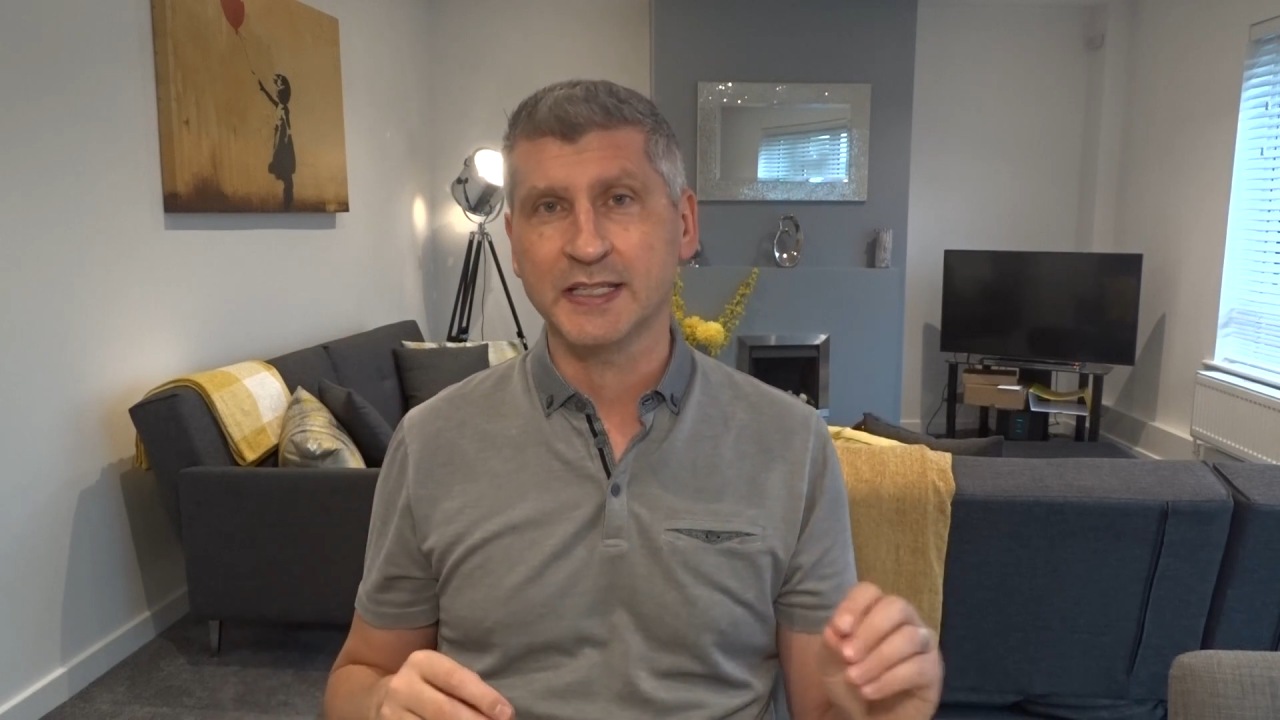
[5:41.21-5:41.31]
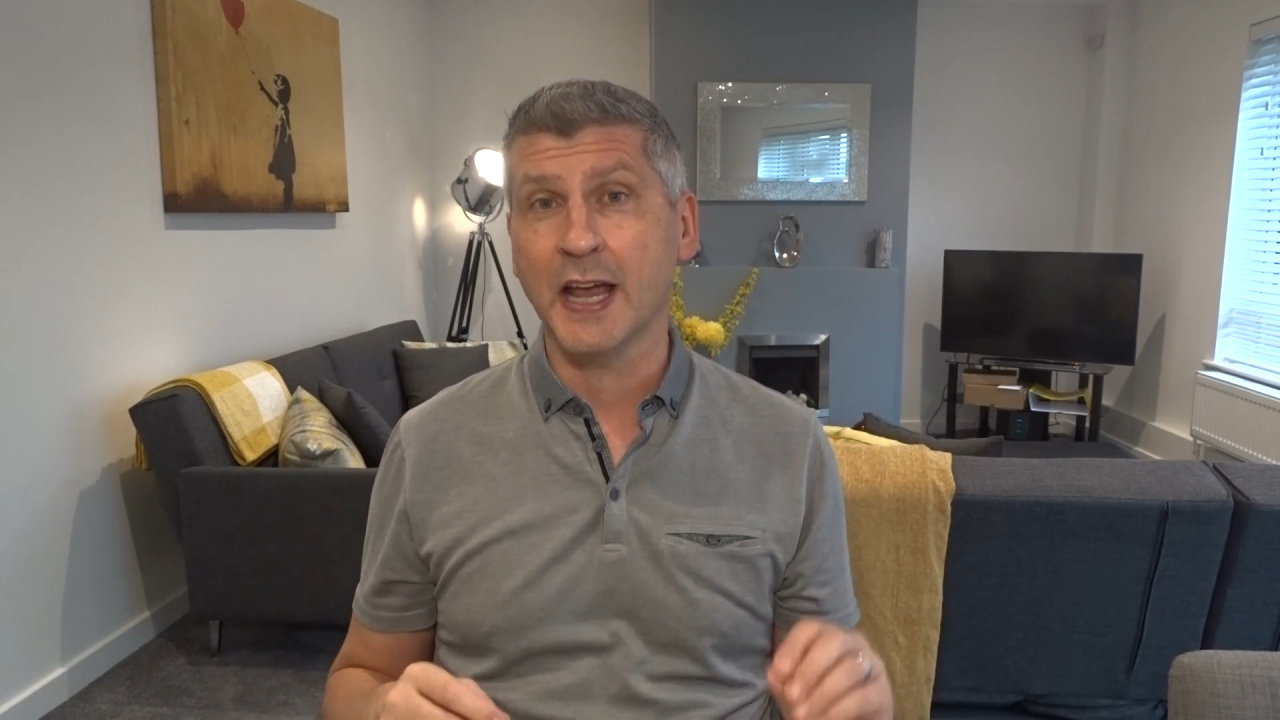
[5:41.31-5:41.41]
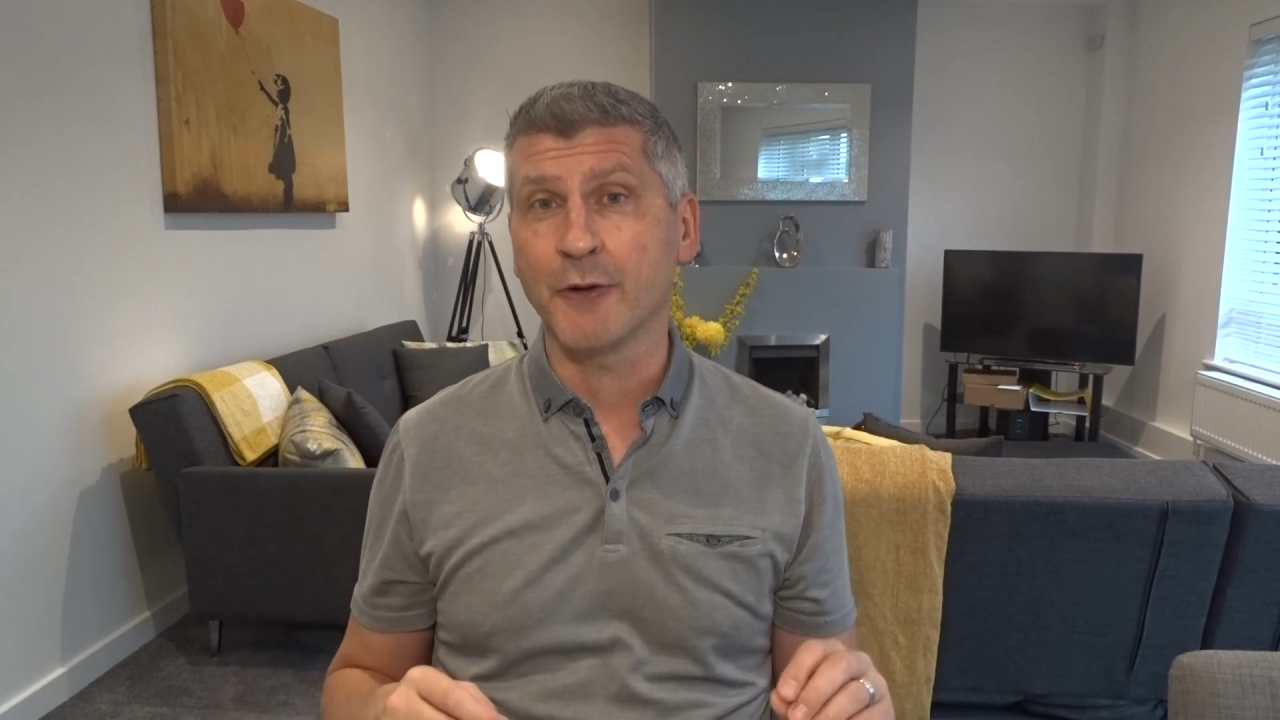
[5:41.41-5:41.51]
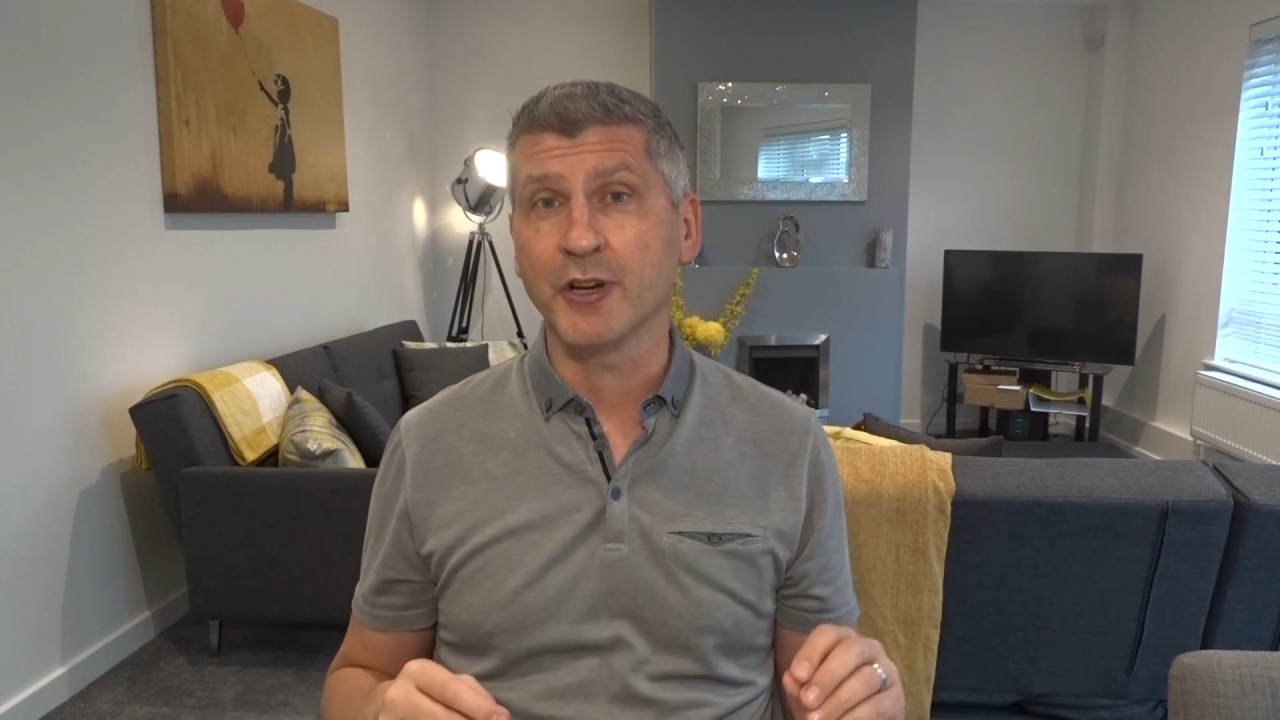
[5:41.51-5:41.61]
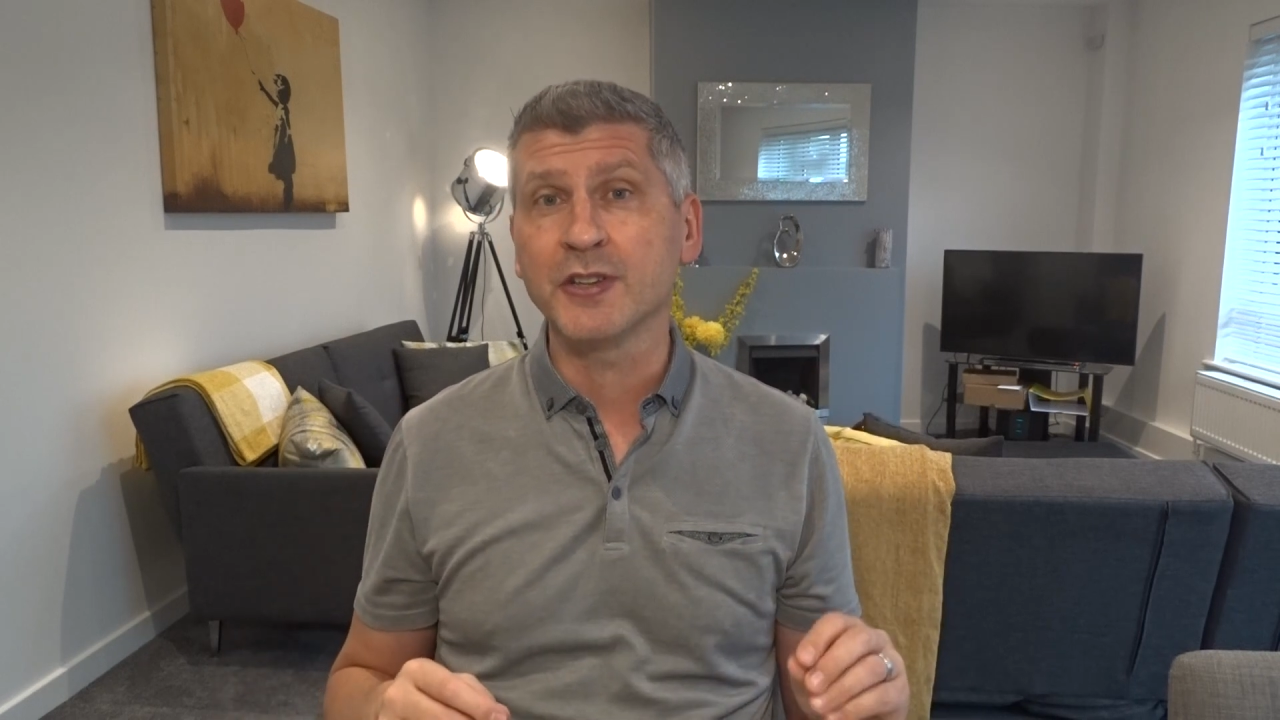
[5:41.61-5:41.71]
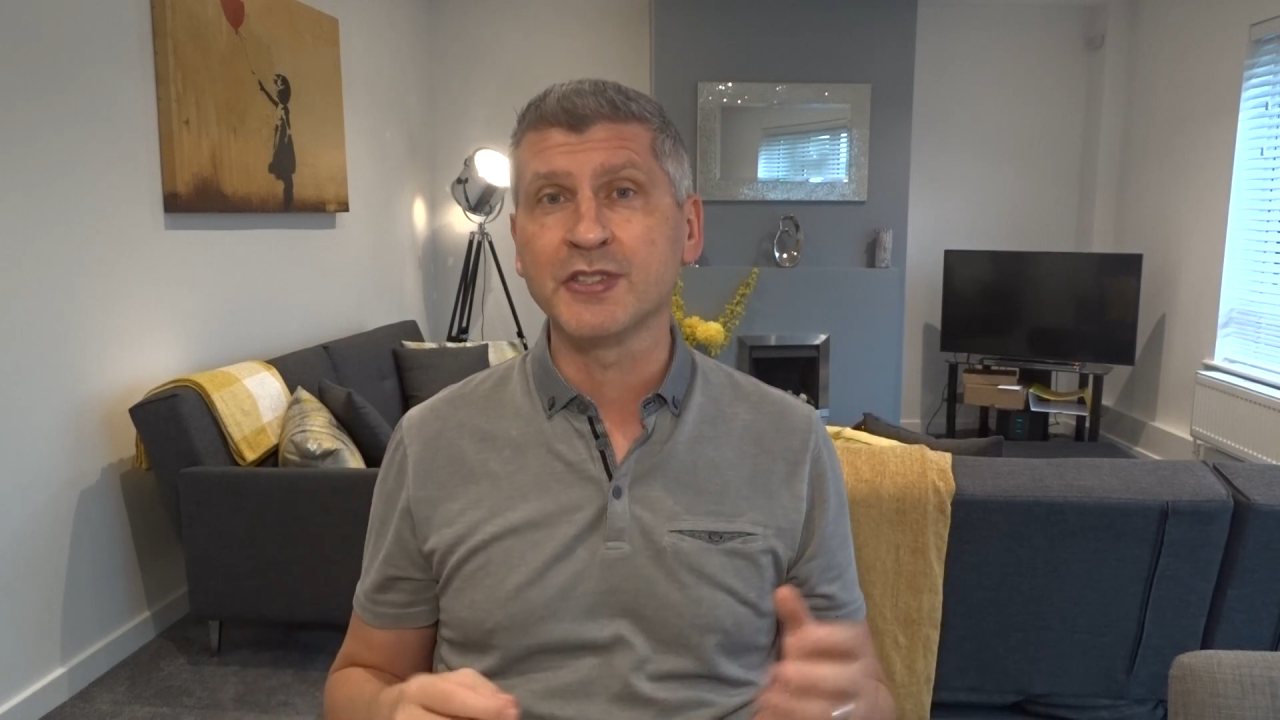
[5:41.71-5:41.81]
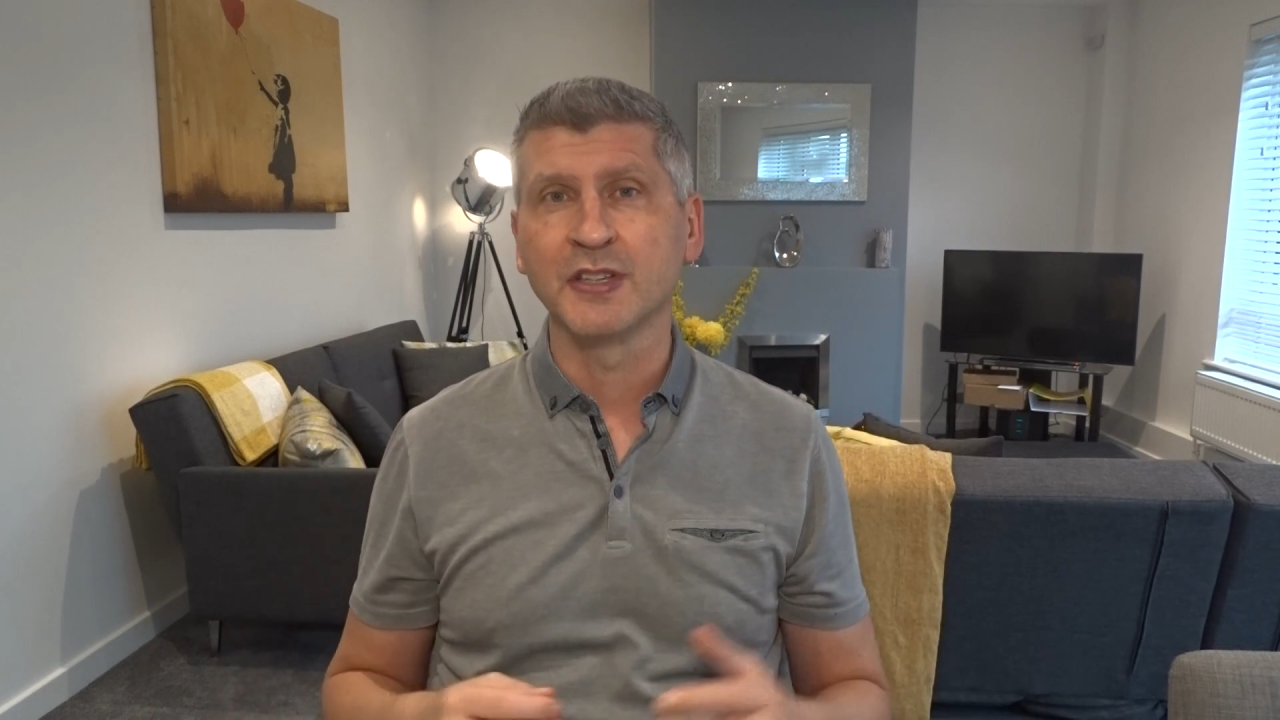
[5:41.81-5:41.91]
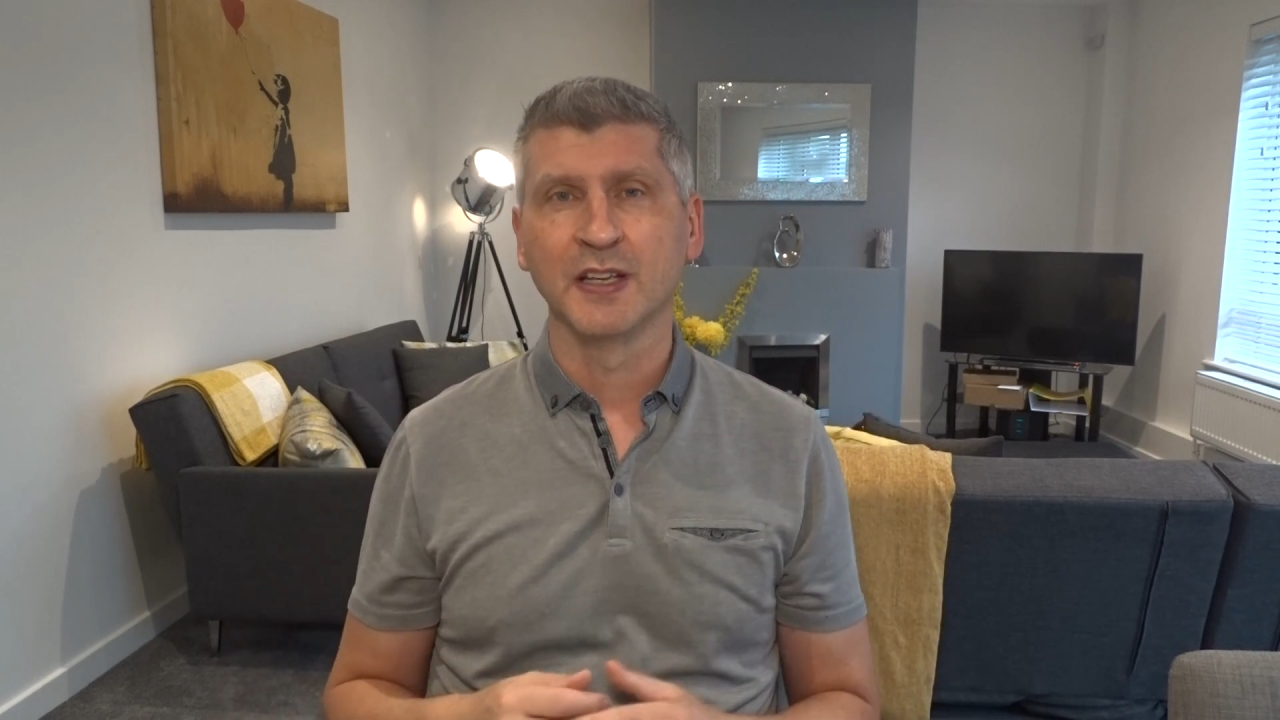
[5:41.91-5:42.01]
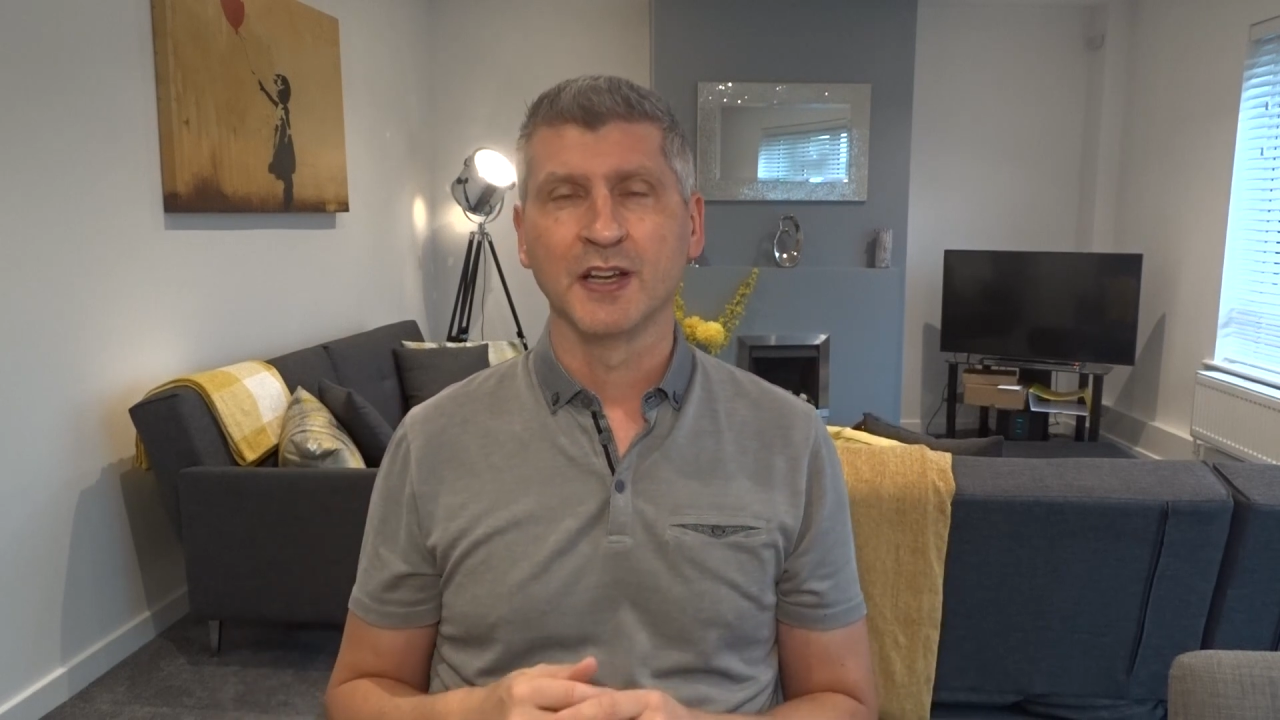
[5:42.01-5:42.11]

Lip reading: areas,